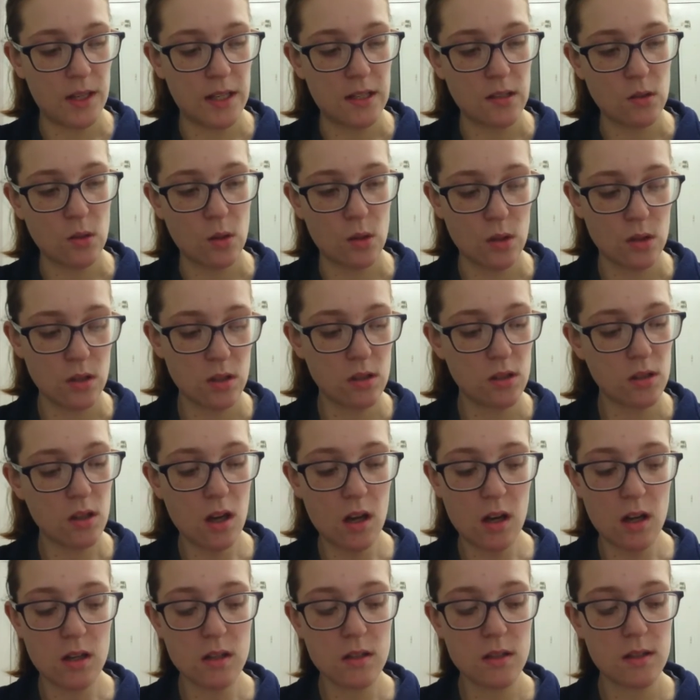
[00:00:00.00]
It's got
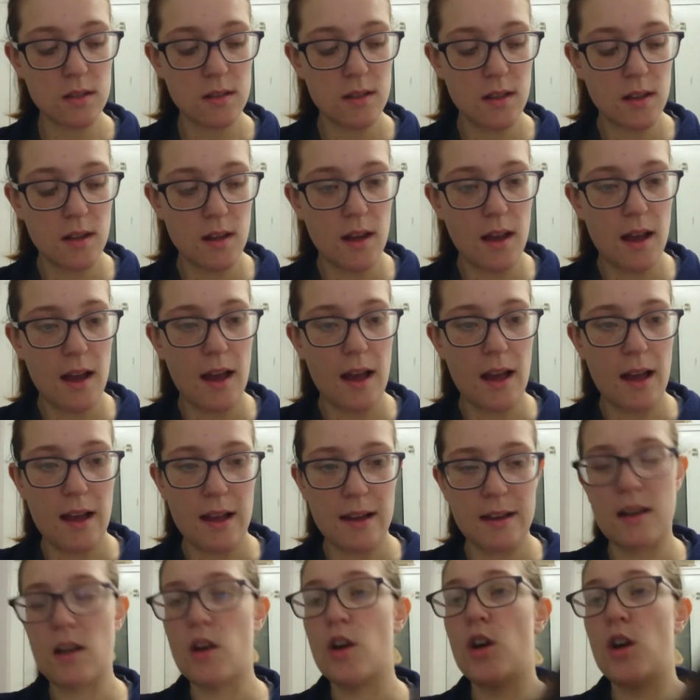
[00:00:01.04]
stars and a